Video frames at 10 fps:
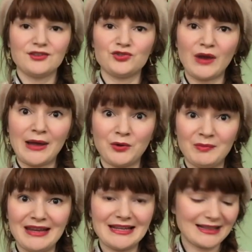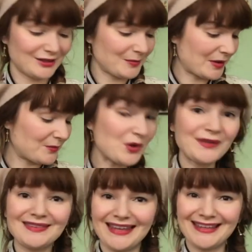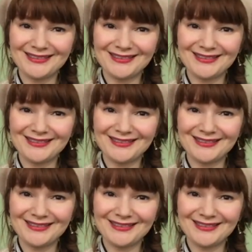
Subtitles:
drown me a little, but we'll see.